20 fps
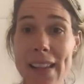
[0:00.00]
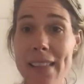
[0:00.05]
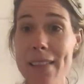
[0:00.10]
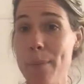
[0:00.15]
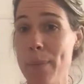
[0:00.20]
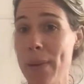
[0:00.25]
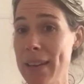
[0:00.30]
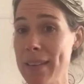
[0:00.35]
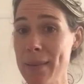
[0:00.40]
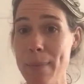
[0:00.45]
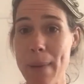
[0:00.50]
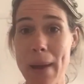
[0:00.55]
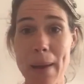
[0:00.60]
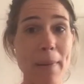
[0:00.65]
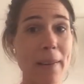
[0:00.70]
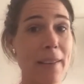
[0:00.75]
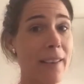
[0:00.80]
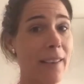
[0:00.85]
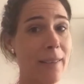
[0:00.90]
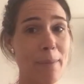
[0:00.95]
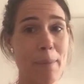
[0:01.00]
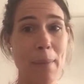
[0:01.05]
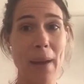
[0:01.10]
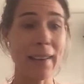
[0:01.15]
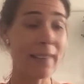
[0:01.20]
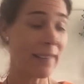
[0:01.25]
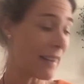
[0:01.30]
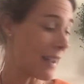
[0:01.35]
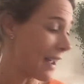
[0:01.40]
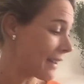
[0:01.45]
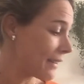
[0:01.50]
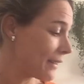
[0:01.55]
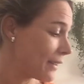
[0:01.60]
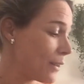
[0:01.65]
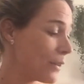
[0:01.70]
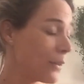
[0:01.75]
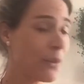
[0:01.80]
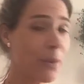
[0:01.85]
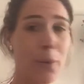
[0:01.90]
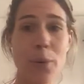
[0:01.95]
the piece of paper doesn't matter. As
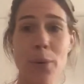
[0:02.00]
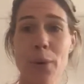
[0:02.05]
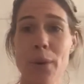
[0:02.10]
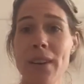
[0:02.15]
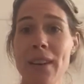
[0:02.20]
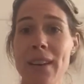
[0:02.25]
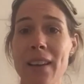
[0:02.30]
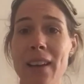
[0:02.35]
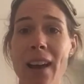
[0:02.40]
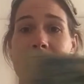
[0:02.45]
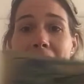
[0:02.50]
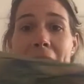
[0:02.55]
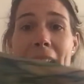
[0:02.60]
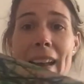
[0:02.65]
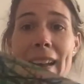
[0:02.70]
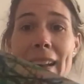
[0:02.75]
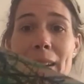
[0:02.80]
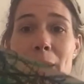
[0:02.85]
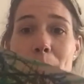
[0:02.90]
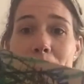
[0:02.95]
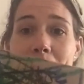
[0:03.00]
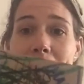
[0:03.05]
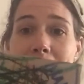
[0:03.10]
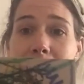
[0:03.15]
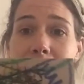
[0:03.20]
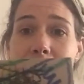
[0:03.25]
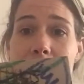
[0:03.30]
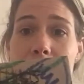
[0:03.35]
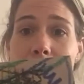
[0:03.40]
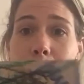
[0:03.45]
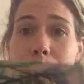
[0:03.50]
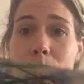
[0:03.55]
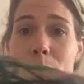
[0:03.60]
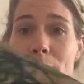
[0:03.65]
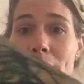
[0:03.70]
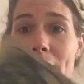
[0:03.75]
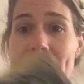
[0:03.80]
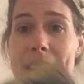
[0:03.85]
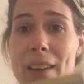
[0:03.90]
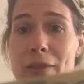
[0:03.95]
you saw, I had a little piece of
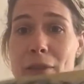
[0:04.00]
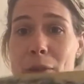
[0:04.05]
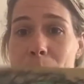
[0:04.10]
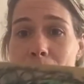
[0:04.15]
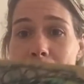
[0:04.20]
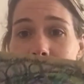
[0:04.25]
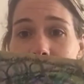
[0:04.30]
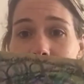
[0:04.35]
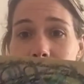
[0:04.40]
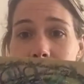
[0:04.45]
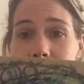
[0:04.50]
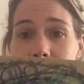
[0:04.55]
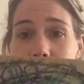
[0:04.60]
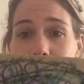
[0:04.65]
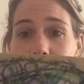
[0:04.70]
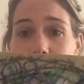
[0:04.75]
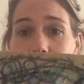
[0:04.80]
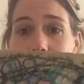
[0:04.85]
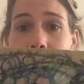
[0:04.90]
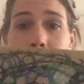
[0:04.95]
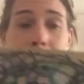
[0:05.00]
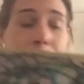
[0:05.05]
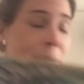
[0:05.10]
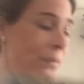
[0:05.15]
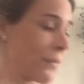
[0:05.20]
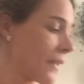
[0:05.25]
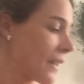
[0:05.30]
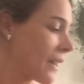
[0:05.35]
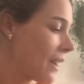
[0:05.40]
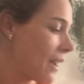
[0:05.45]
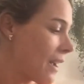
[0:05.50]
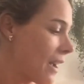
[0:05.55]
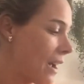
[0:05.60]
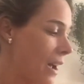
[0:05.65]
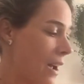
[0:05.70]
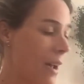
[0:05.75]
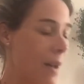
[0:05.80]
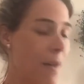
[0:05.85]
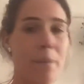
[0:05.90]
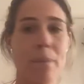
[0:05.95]
cardboard here for one of the children.
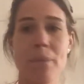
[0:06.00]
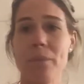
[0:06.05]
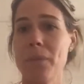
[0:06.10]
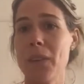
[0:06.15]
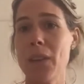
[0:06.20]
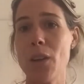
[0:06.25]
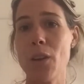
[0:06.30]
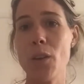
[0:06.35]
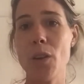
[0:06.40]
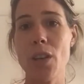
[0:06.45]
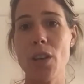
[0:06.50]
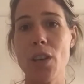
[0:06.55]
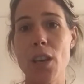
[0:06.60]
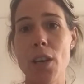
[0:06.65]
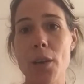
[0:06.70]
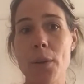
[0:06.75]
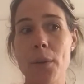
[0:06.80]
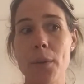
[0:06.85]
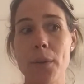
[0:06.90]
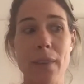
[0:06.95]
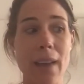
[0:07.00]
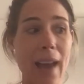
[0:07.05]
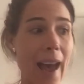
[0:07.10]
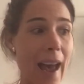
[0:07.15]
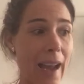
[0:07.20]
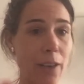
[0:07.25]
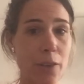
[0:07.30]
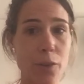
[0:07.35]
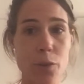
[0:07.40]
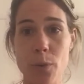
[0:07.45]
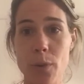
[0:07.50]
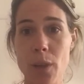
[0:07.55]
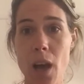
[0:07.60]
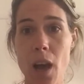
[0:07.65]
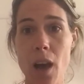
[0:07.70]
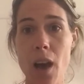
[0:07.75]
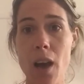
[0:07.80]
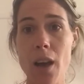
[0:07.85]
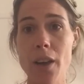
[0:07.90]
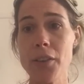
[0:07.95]
You can use actual
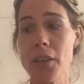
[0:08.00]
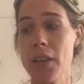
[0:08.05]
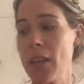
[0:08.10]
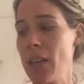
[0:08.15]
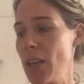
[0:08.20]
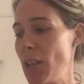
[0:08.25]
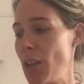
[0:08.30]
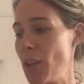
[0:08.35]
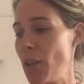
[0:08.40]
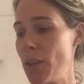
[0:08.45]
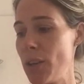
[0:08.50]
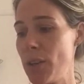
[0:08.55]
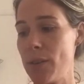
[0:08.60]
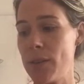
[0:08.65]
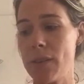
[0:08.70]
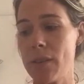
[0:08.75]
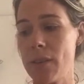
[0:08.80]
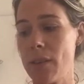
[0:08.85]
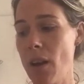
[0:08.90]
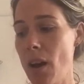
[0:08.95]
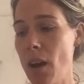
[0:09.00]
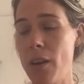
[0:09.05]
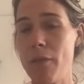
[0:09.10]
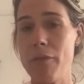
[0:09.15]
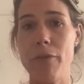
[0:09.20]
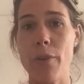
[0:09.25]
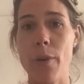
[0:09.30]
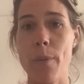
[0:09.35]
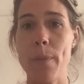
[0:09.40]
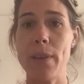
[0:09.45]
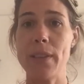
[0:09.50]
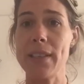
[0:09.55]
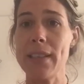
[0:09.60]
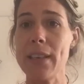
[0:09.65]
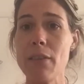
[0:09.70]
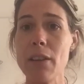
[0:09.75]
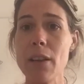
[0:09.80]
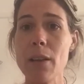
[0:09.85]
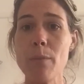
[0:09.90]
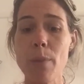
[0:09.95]
card, you can use card from a
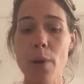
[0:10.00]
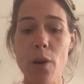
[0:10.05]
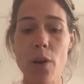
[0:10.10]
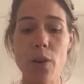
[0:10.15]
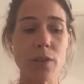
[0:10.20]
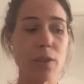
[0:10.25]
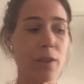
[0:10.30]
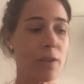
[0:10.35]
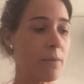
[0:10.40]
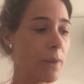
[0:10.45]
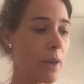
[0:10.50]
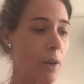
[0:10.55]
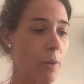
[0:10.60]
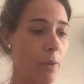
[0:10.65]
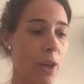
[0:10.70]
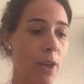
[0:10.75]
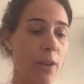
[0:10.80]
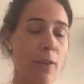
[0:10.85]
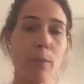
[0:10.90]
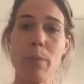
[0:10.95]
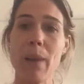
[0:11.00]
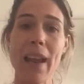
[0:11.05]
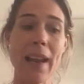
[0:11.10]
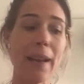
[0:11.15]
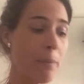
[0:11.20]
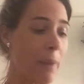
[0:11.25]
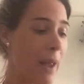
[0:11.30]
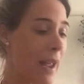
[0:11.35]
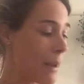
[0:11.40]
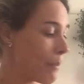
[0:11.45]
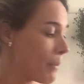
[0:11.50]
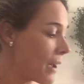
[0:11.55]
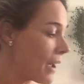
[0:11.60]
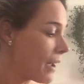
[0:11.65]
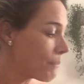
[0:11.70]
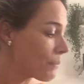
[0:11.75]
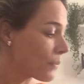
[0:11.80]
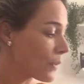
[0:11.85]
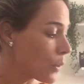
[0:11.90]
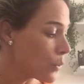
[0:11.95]
cereal box, you can use plain paper.
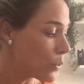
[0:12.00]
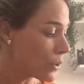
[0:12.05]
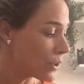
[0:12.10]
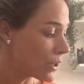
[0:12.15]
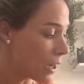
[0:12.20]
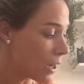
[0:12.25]
Also,